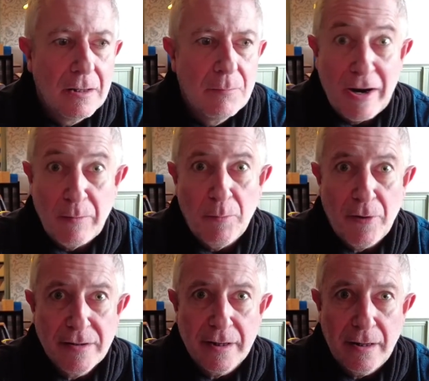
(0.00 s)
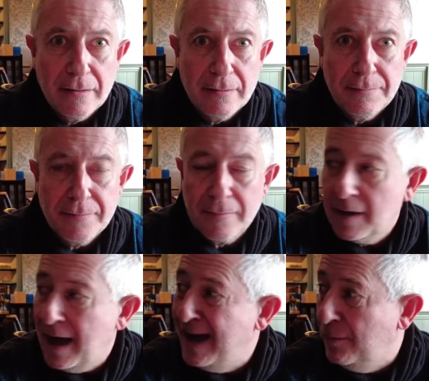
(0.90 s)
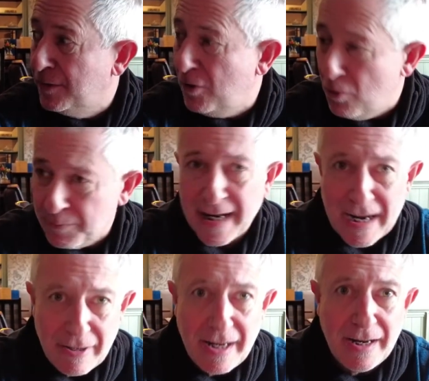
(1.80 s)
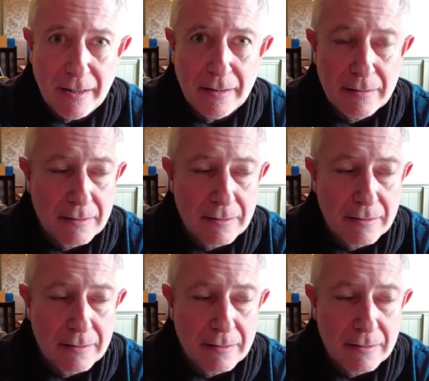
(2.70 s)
Branwell Bronte, and he would come down here